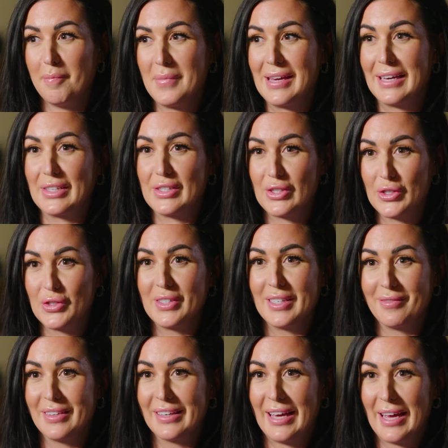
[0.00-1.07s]
being a student
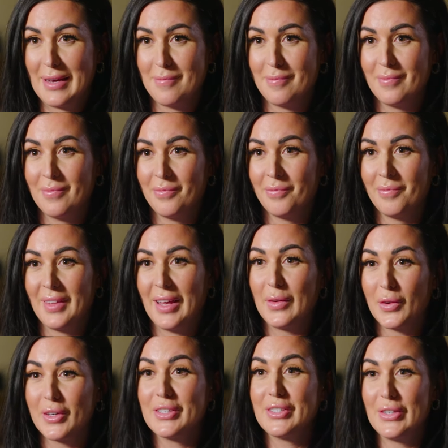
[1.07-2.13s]
of the game? In
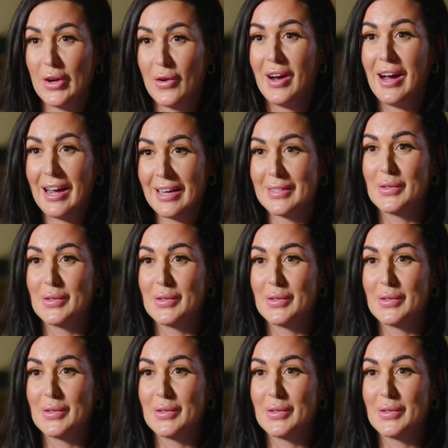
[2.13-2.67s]
order to know a high